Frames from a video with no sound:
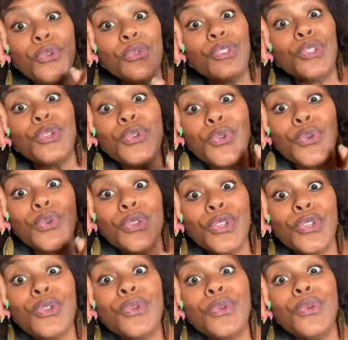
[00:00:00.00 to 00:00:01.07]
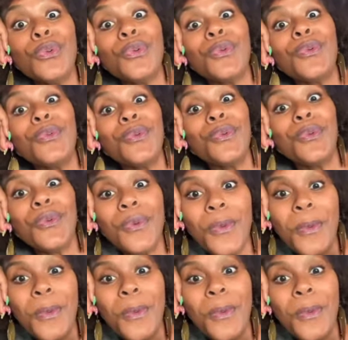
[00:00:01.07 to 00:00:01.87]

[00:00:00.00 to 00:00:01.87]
do you,